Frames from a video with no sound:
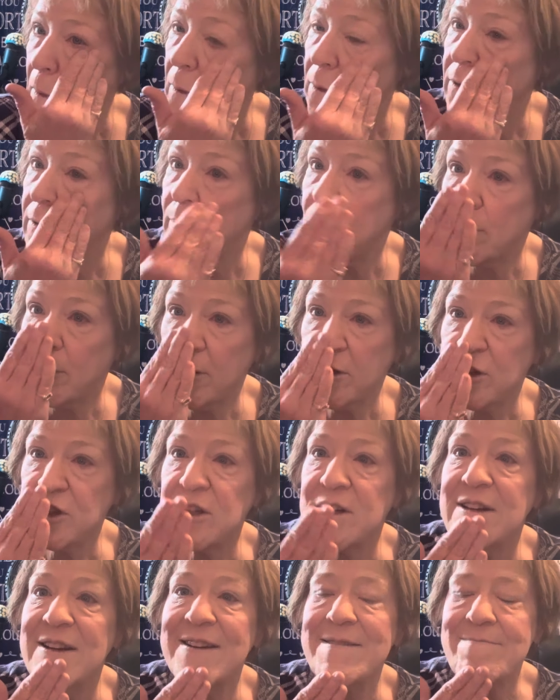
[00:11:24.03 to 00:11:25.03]
to brush
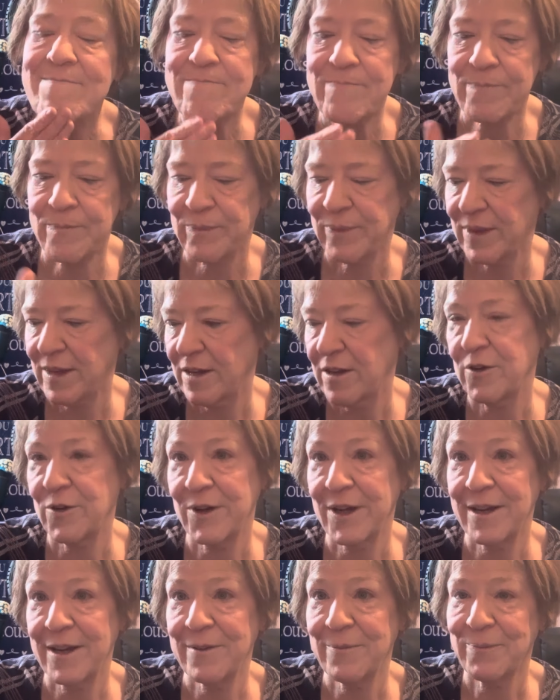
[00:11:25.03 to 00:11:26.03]
it in,
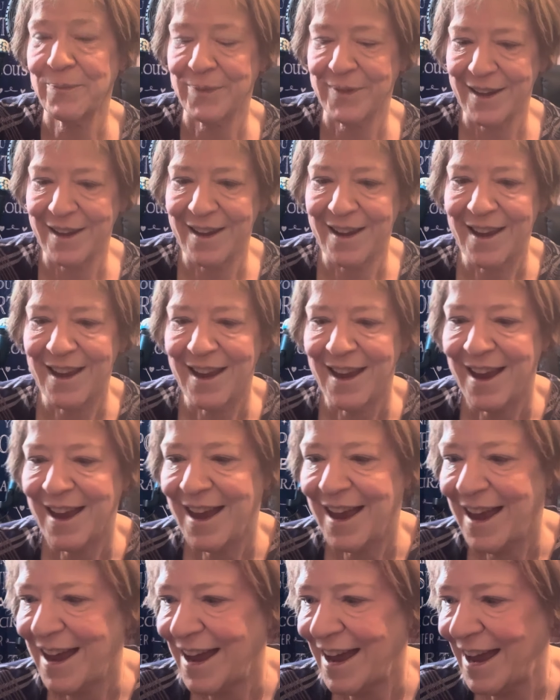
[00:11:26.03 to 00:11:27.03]
okay?
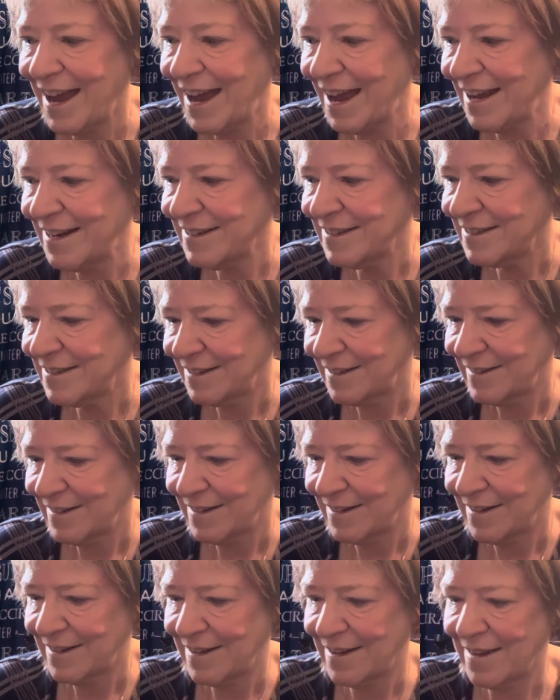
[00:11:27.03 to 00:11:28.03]
And
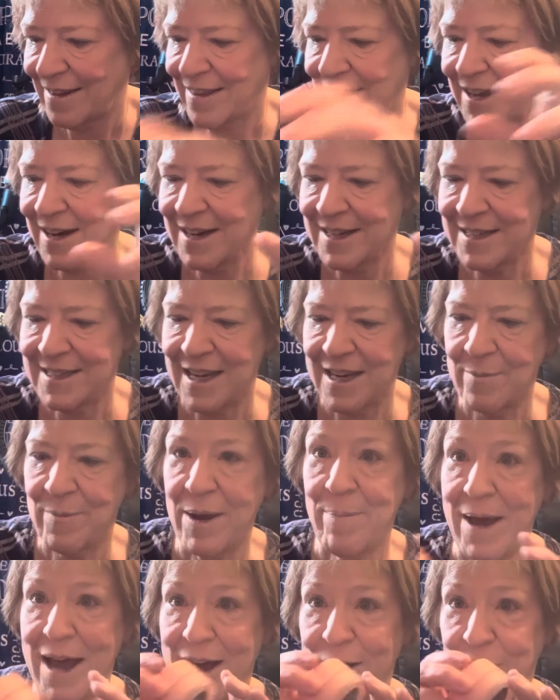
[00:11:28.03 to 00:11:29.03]
then I take my
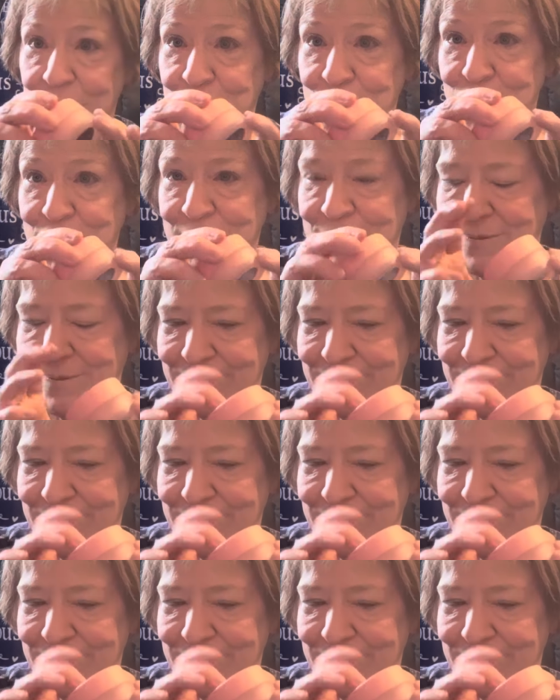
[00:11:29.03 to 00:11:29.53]
powder,